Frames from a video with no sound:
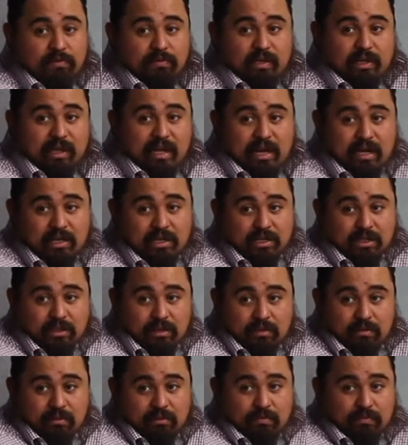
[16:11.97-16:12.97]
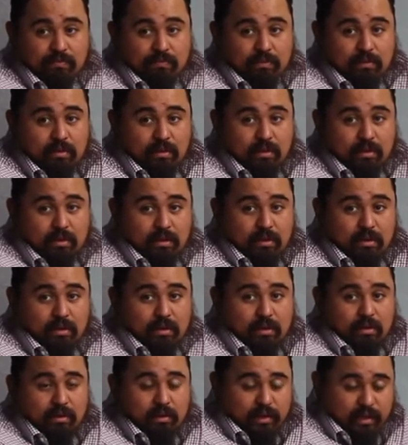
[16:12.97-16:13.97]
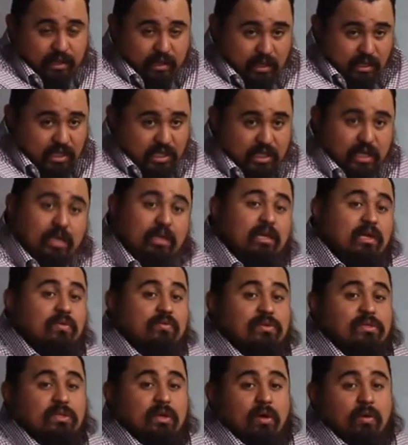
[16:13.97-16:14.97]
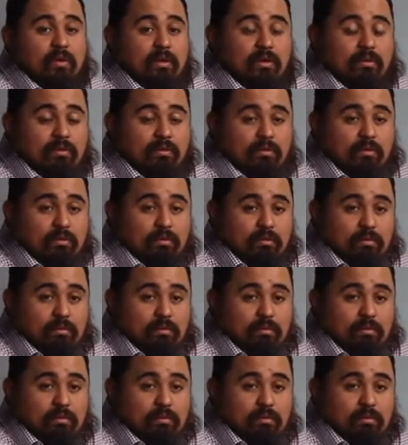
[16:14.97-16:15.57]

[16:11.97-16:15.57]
of Elijah, like he said he was going to.